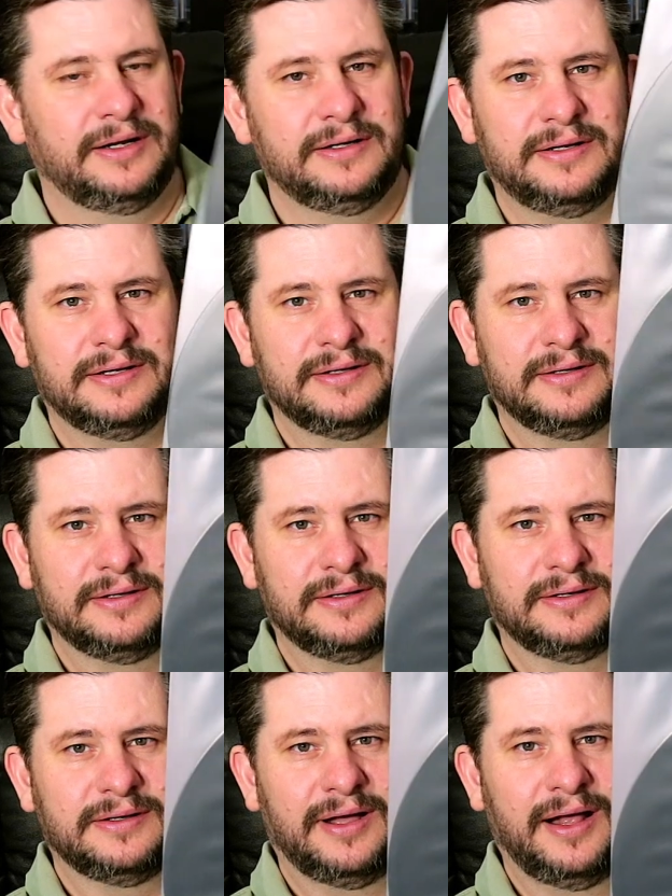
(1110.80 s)
and
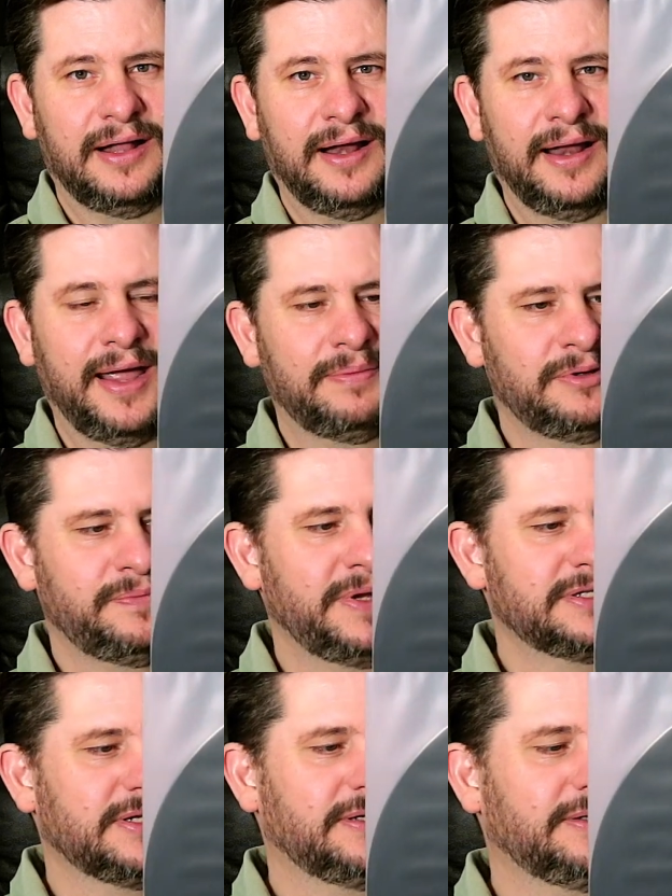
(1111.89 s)
a label
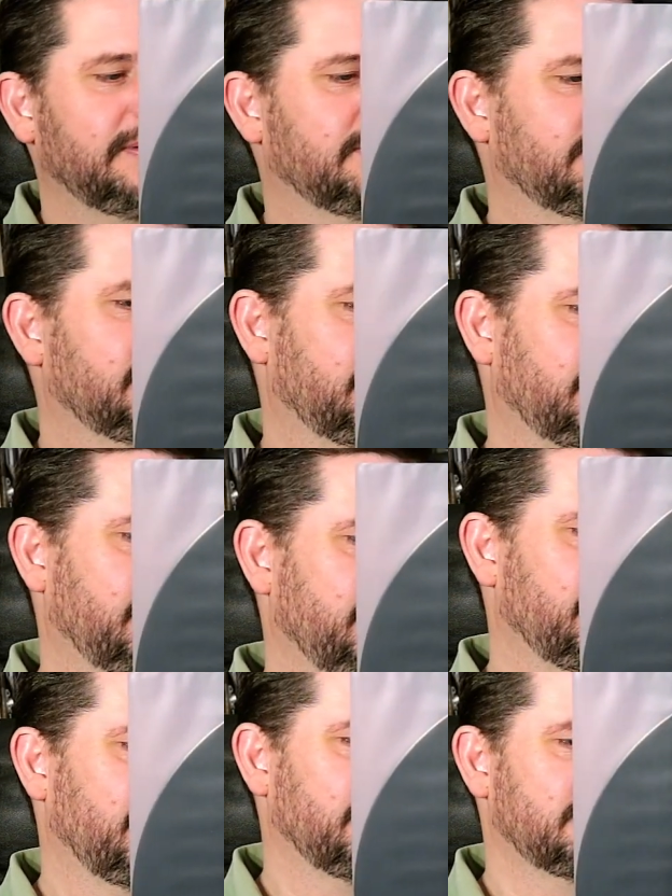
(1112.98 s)
missing on
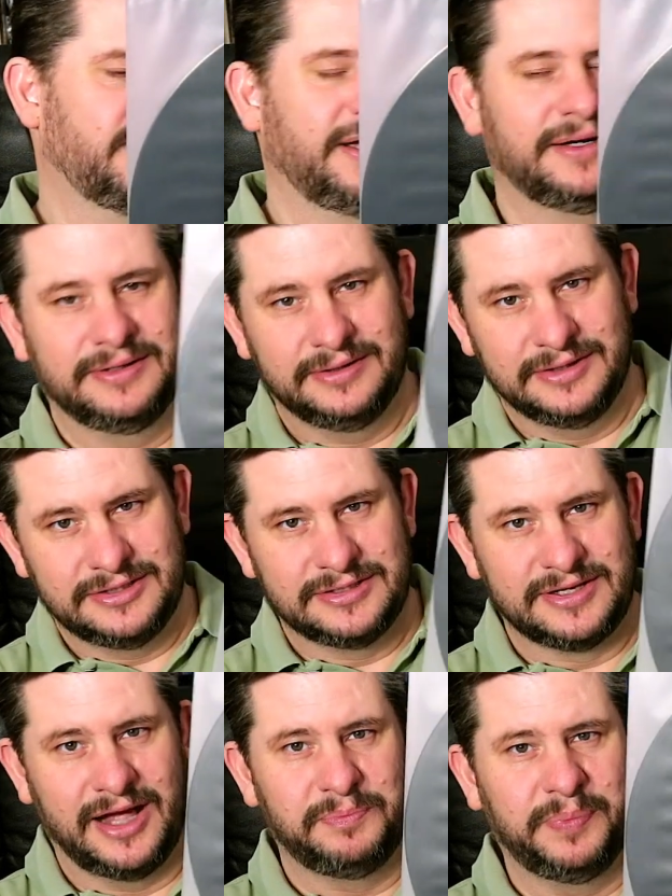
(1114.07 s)
the other side. This is
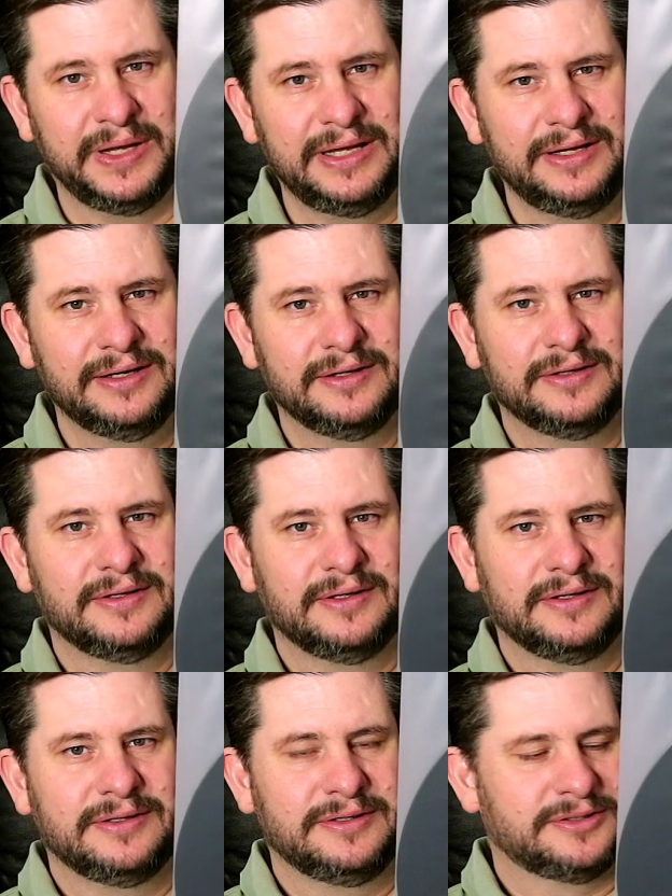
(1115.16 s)
side B
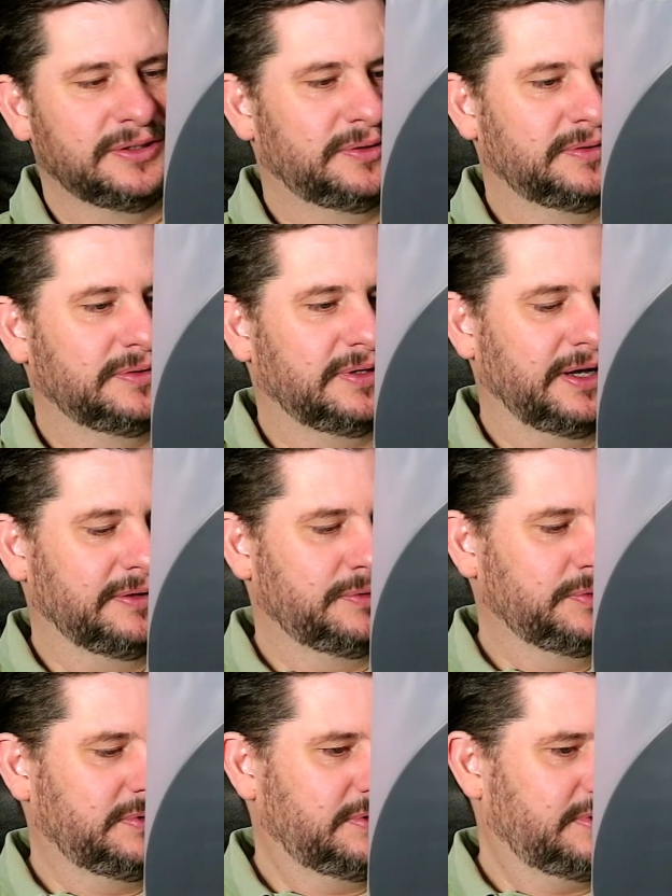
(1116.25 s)
so I
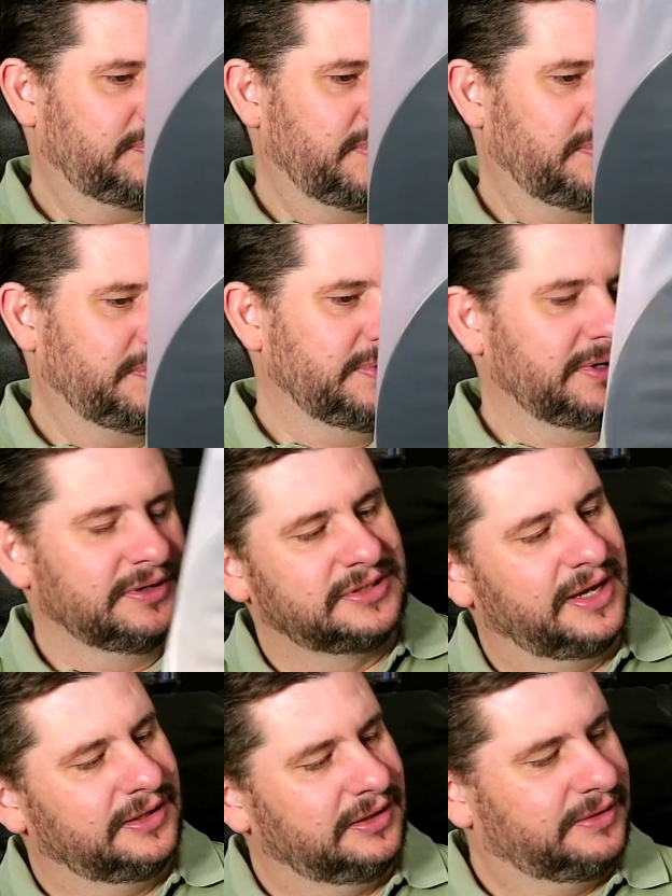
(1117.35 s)
could probably
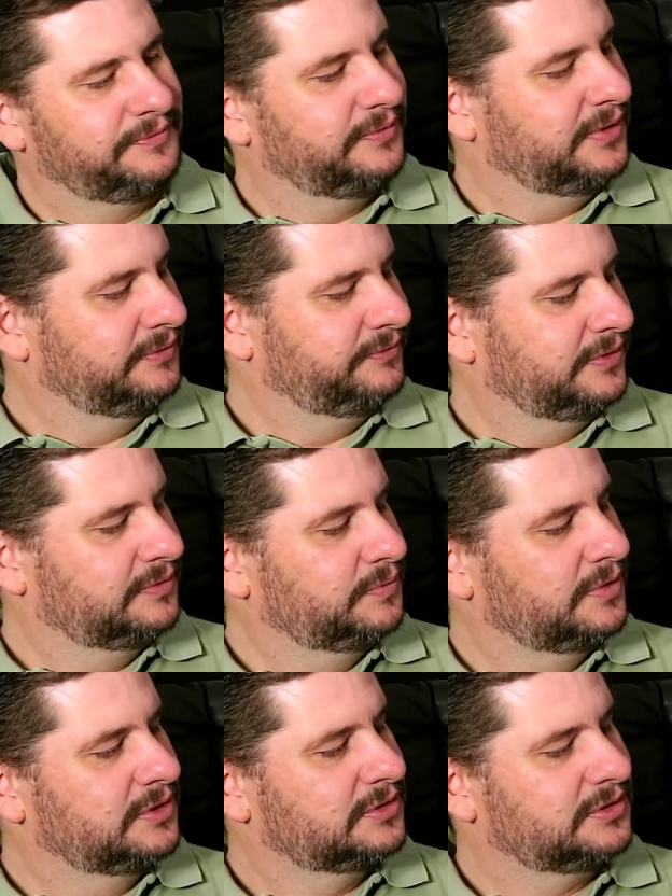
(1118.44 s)
understand it if, if it
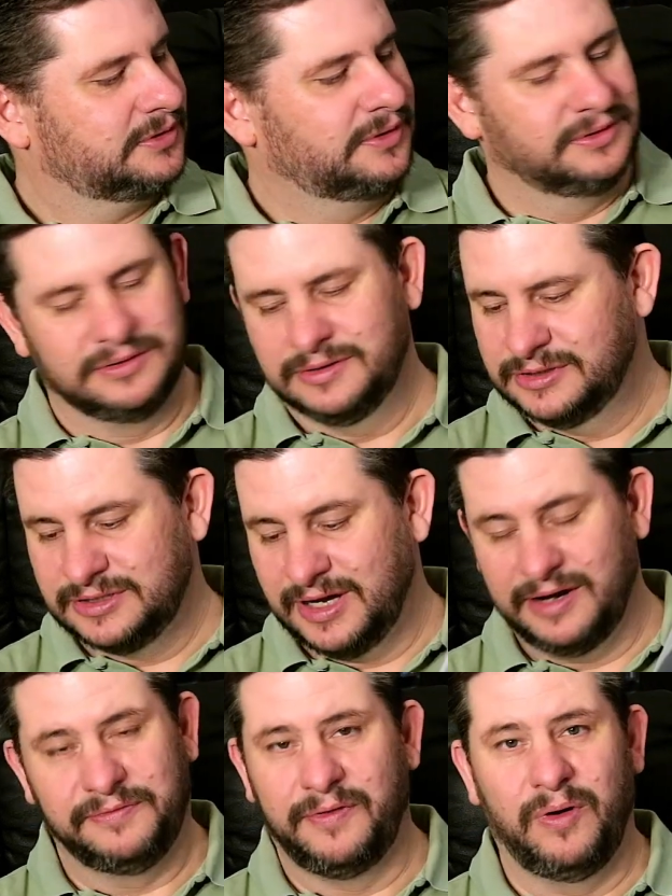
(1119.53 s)
was on
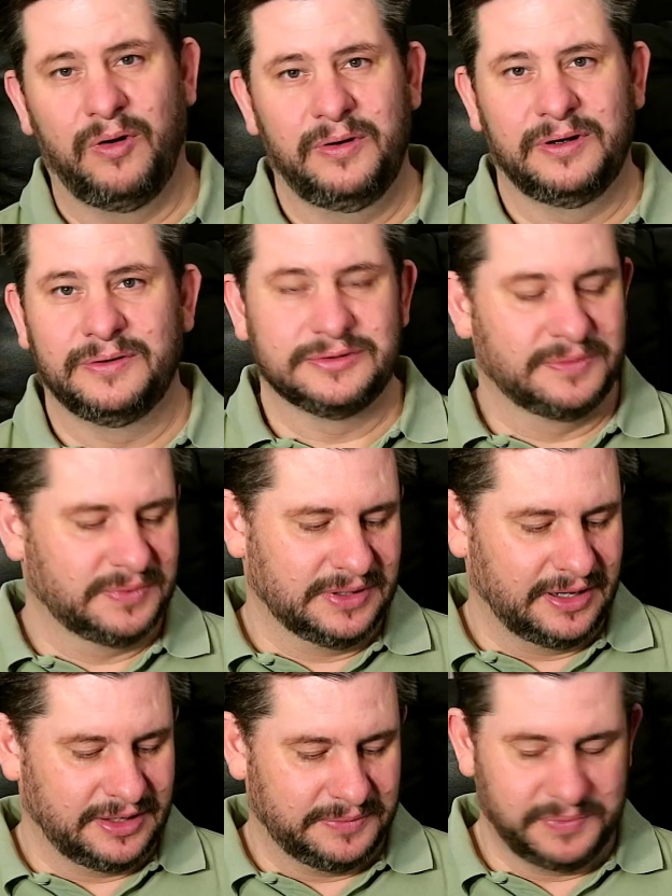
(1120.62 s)
side 4 or something
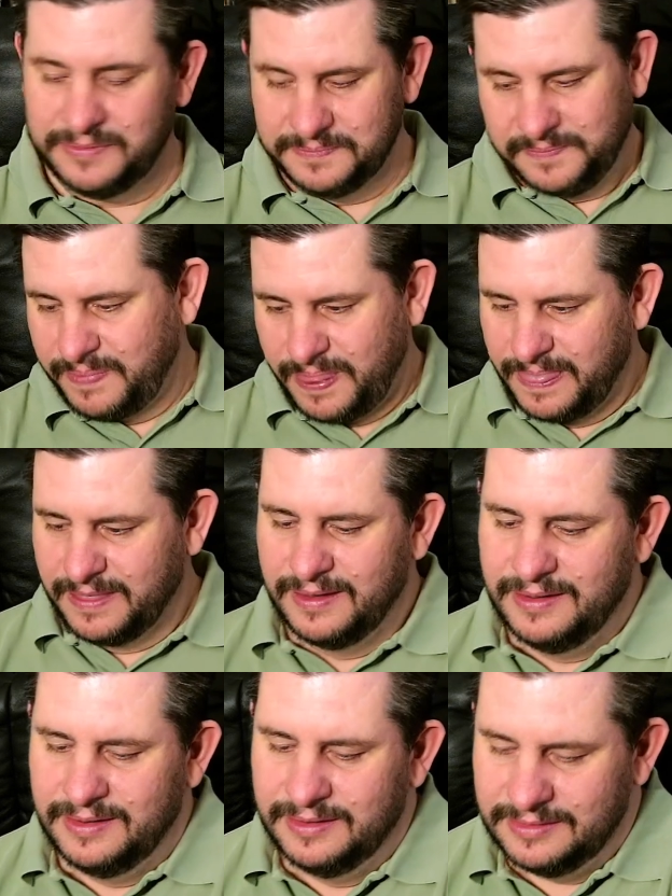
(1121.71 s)
like that, but
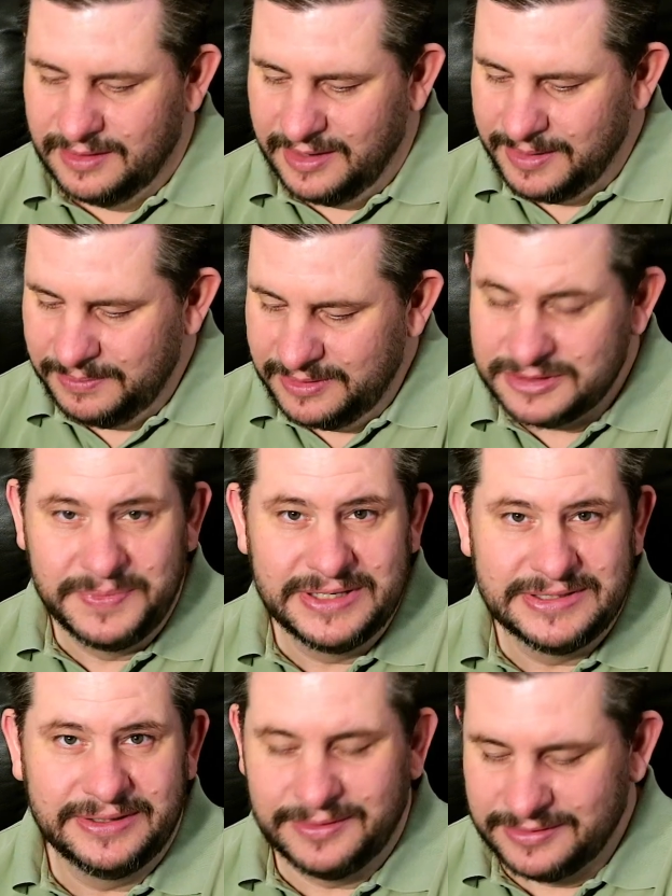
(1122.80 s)
the label is
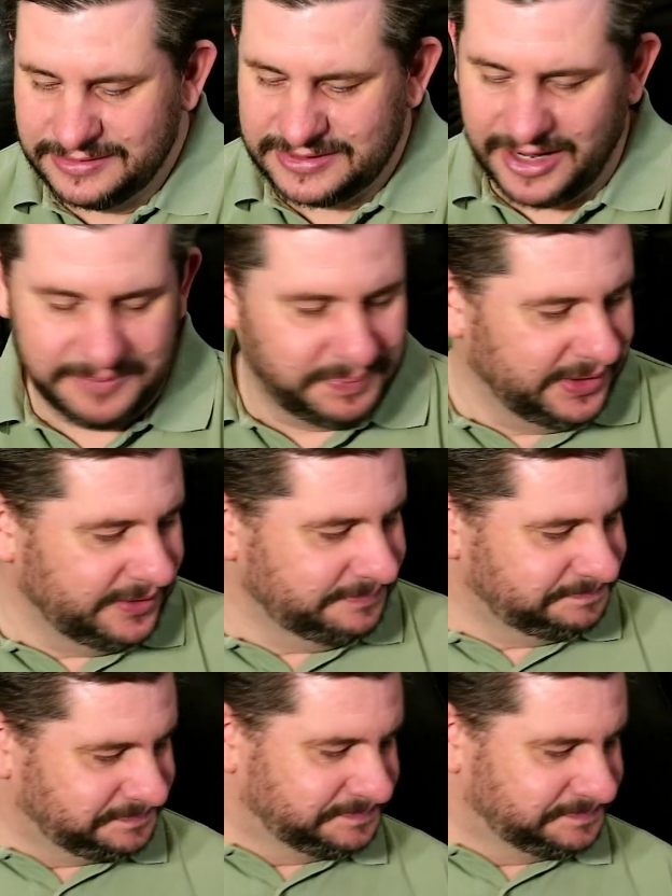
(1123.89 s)
missing on side B.